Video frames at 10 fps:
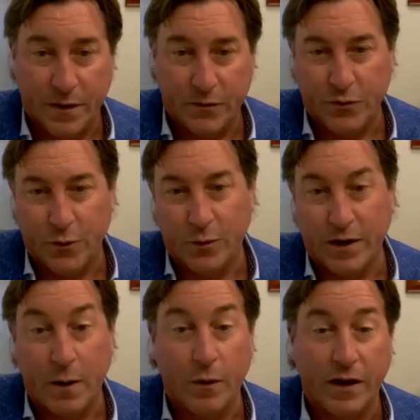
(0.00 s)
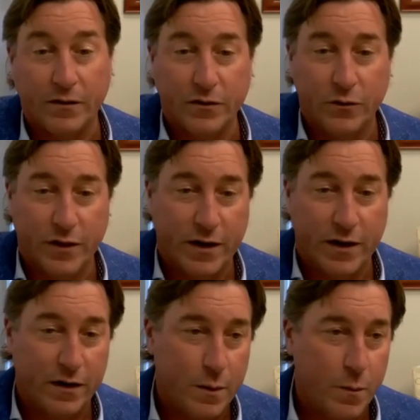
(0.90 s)
And so now we get to do that
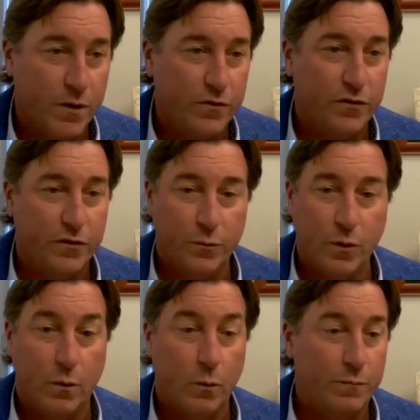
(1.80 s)
in operations as well.